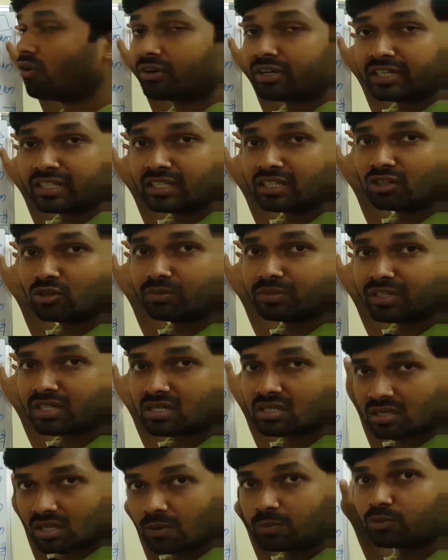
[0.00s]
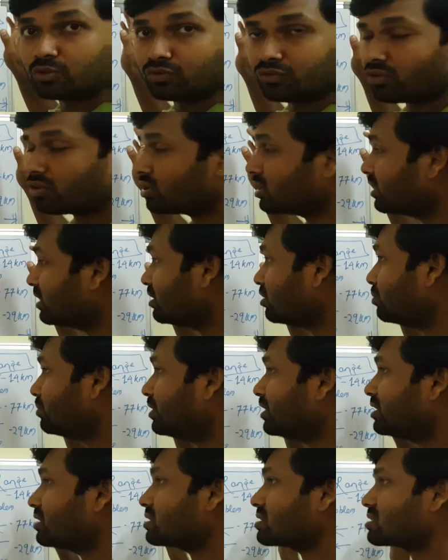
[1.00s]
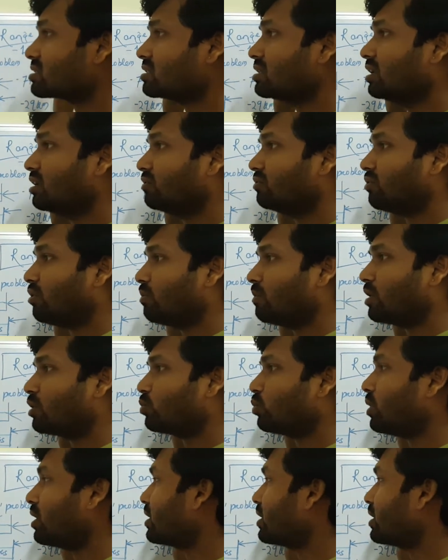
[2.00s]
14 kilometers up to 14 kilometers, format